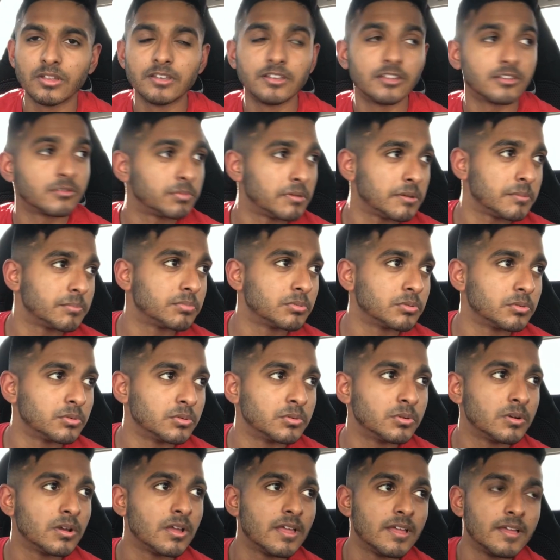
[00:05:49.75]
There's
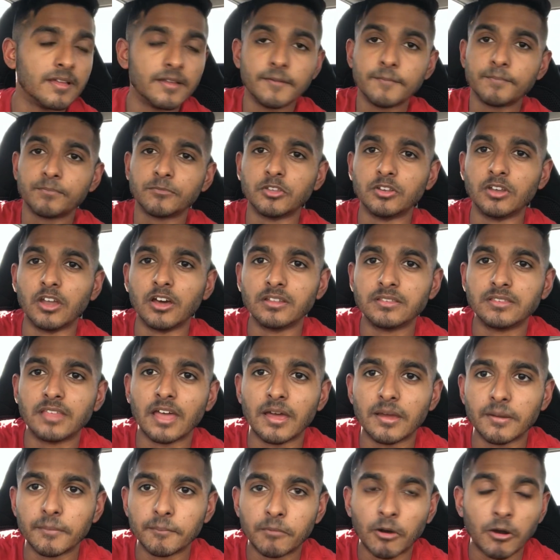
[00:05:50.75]
people, you know,
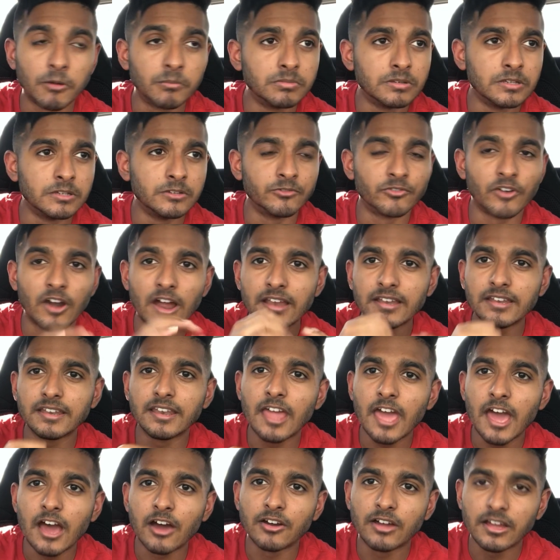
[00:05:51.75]
that probably right
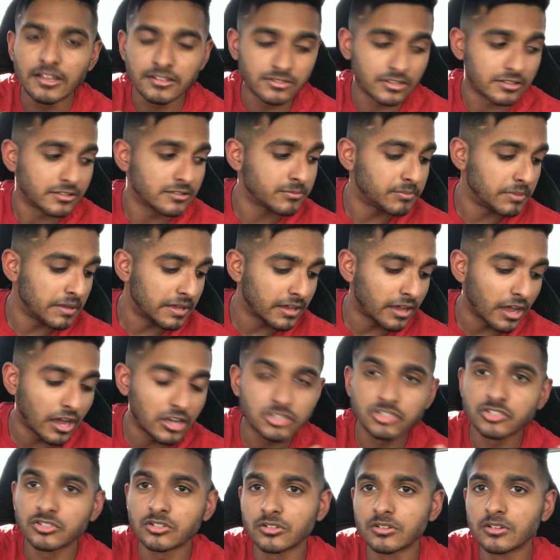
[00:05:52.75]
now as I speak, I
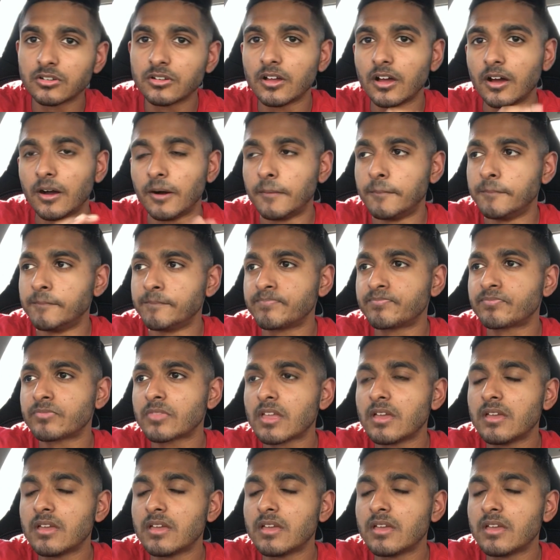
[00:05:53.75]
should, um,